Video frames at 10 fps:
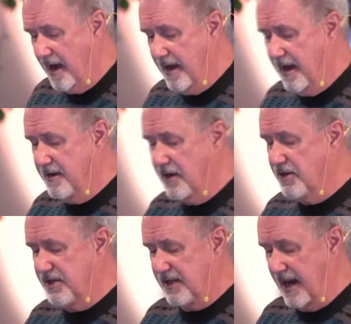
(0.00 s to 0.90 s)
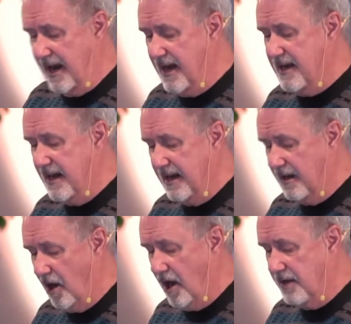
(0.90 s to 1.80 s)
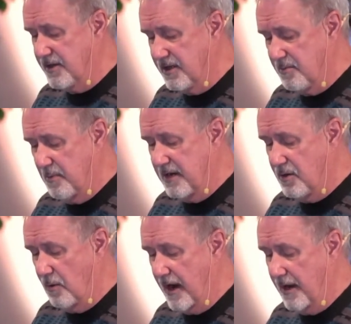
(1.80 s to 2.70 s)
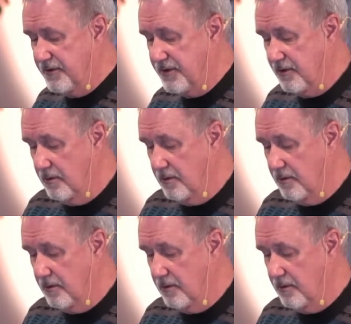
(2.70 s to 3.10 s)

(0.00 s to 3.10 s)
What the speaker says: understanding causes me to answer.